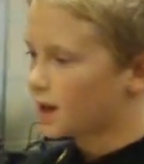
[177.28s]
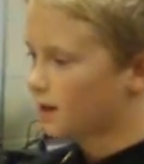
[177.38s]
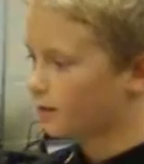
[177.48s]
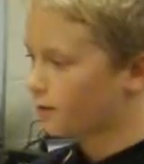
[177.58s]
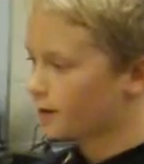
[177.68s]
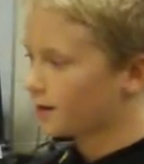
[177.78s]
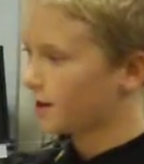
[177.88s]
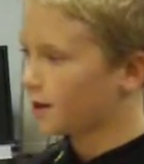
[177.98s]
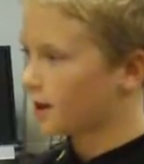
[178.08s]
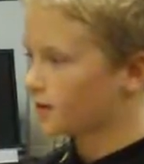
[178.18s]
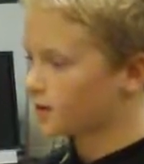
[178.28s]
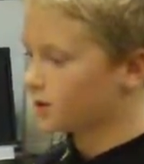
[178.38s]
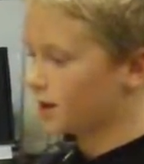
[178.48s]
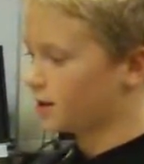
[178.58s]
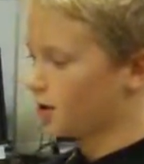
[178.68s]
If we did not have the
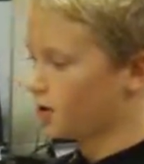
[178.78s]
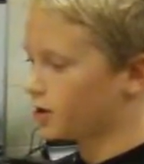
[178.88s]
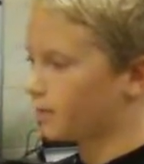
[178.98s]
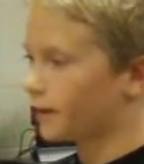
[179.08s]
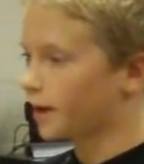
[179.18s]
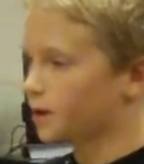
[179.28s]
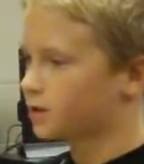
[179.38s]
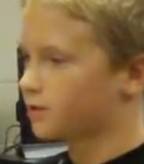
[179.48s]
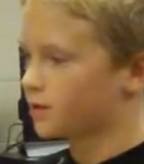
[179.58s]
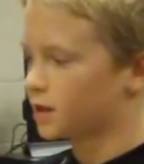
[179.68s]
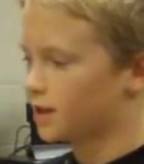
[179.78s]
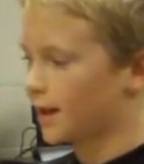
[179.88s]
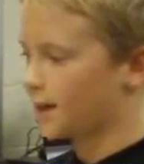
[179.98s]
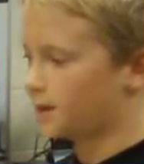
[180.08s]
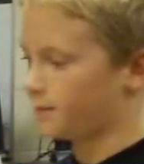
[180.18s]
Sun, all the planets would just
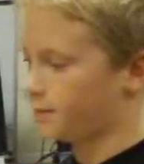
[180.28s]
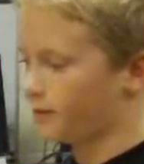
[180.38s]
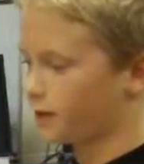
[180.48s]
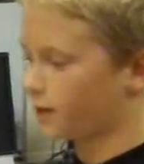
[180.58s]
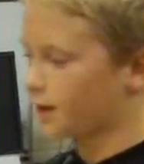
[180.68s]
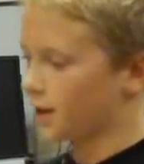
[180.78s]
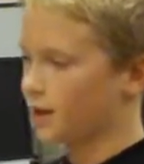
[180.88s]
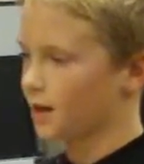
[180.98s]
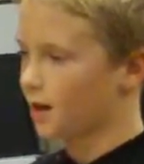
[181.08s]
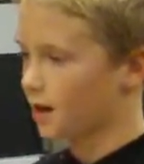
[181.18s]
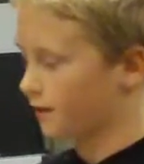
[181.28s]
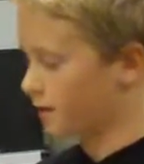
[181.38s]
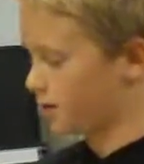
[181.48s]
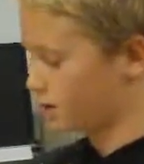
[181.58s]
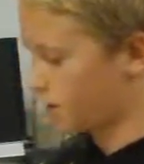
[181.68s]
end up floating off
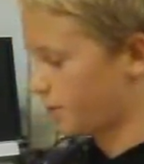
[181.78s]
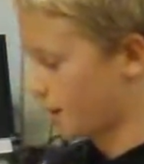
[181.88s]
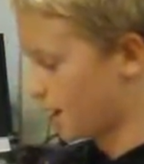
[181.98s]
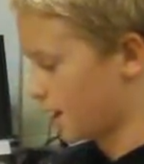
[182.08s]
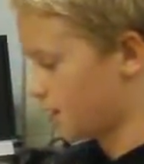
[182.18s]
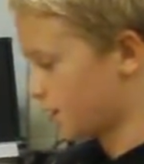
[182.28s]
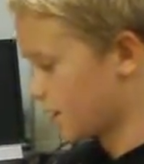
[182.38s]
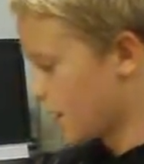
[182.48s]
into space.